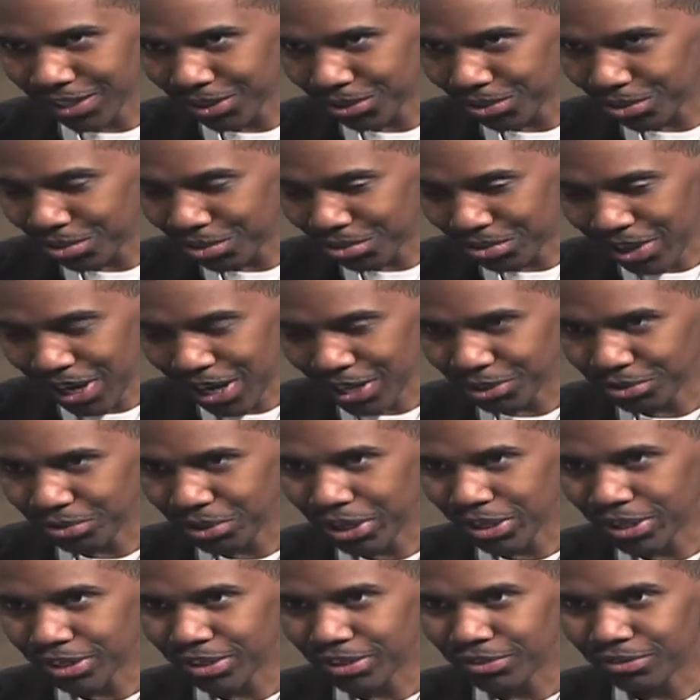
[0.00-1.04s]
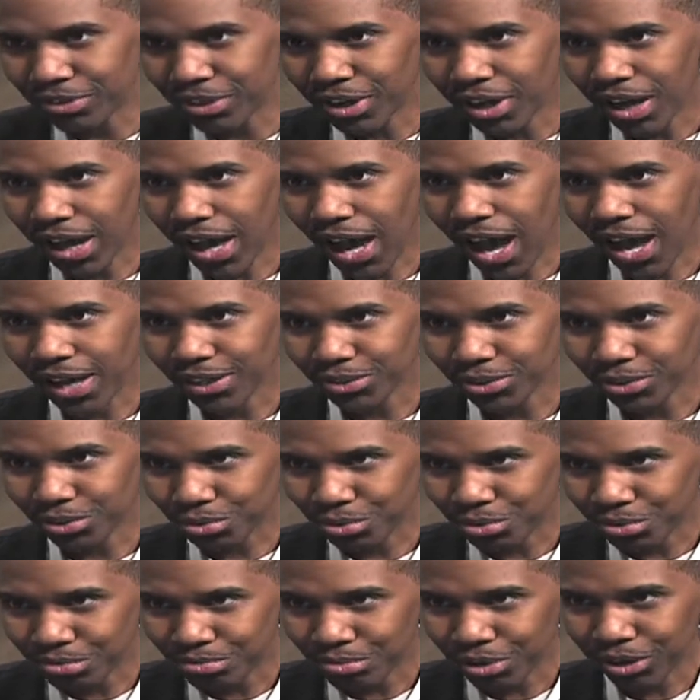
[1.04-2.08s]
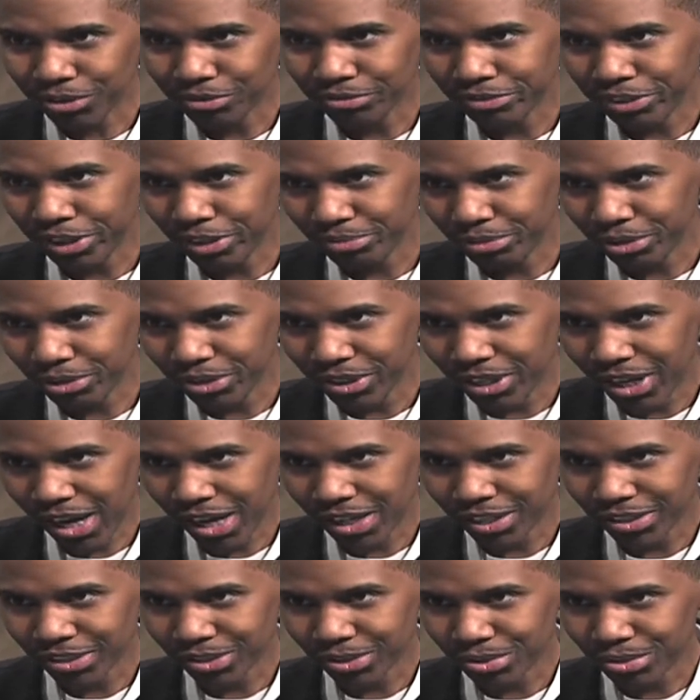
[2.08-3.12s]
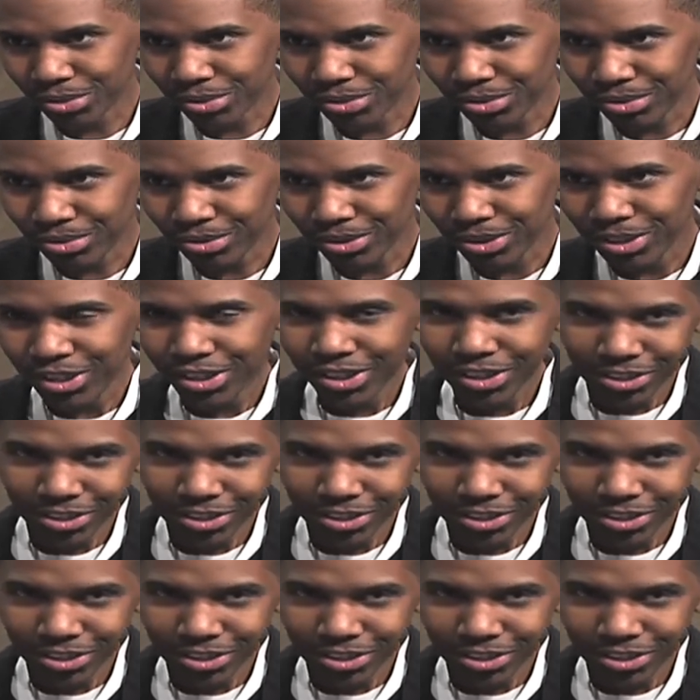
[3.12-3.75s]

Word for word: high school, graduated high school, Martin right. Van Buren High School. Right.